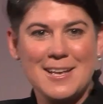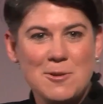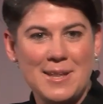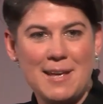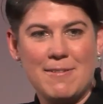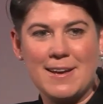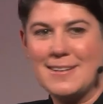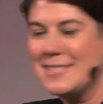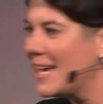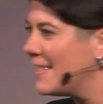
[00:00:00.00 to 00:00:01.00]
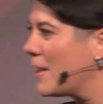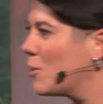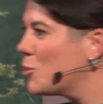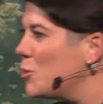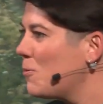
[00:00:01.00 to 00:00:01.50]
Can you believe it? It's like they
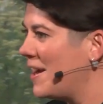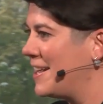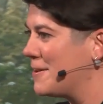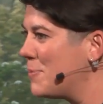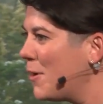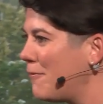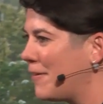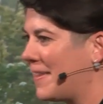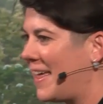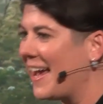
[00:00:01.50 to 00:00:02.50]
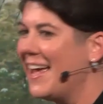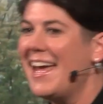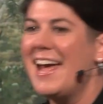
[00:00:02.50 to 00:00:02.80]
curated it perfectly.